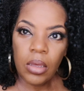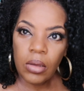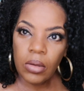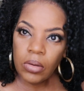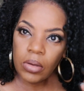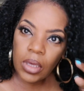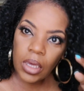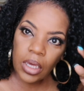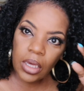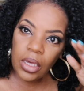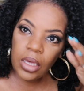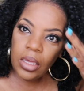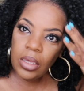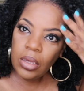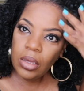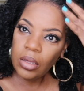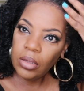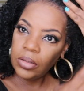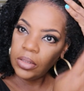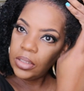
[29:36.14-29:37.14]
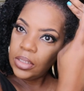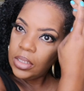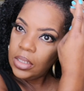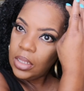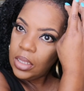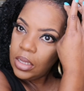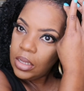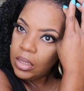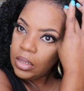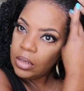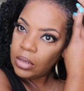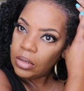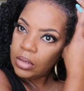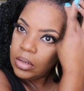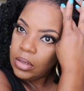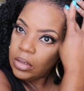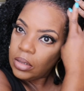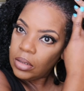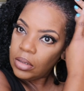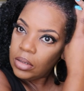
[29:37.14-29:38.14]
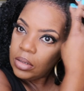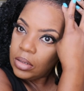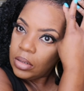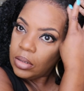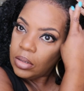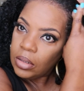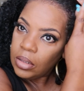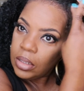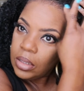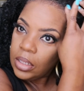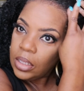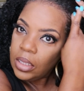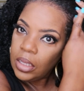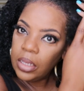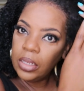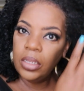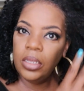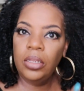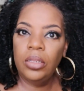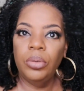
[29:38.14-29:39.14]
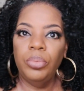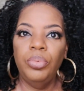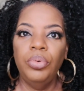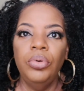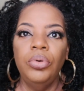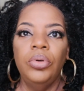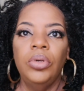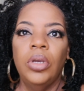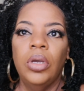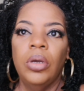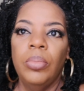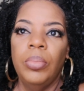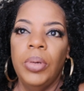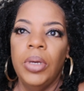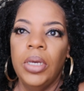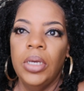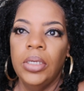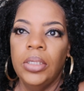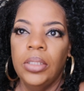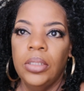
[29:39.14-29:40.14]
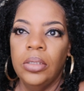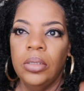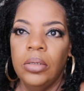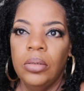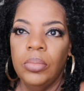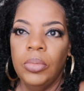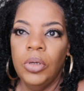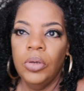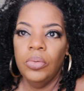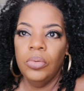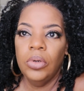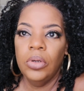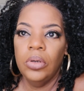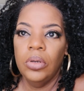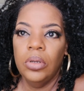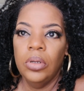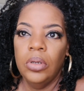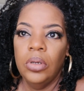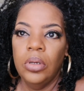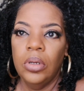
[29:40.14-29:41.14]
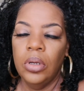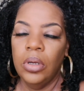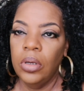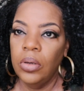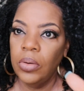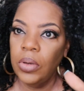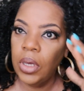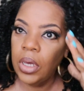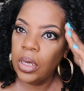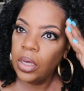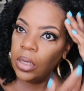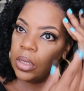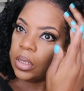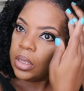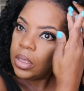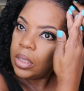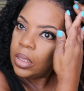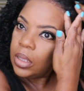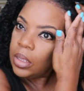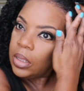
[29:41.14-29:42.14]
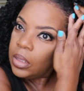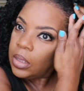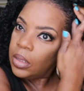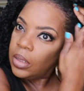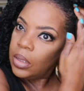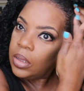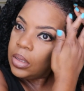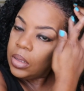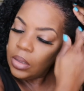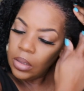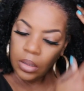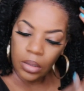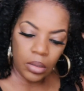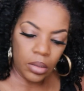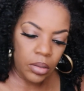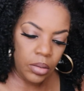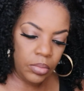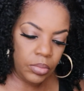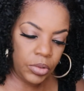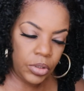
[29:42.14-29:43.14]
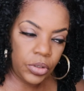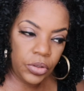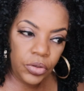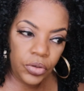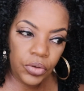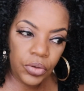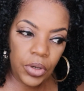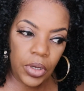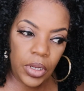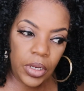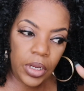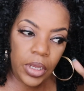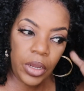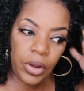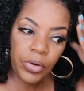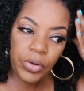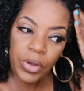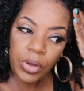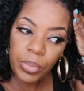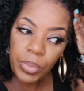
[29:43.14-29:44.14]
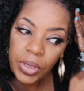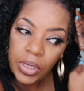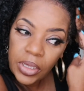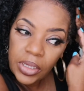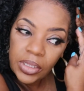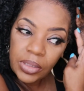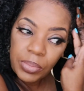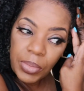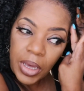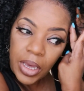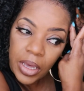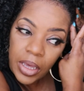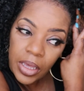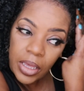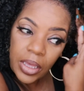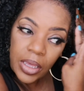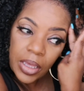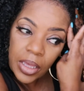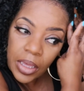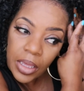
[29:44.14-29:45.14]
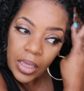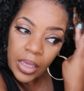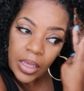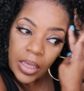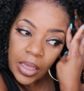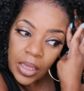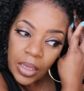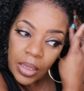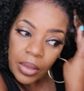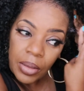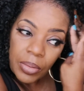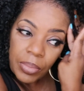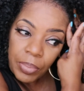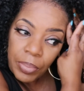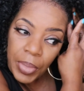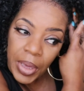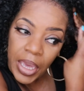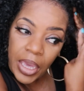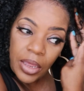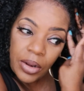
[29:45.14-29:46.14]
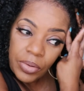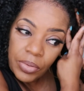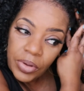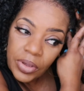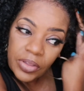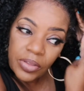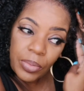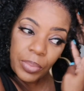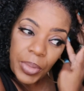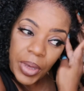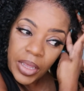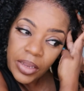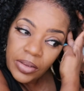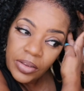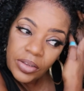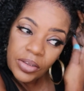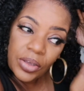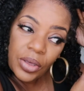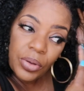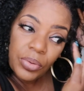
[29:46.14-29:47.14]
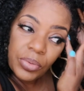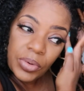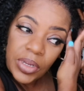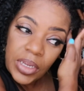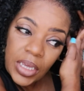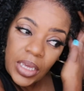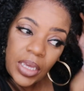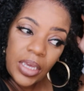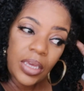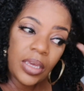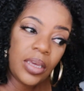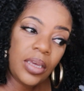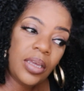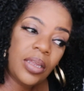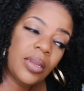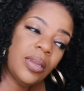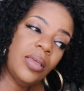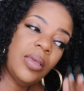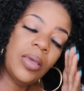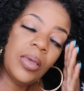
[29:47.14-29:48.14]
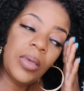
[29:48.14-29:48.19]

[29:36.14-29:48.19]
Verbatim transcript: Okay, can y'all see that? I think I need to pull y'all back some. Hold on. Okay. I'm just trying to hurry up because my battery is about to go dead.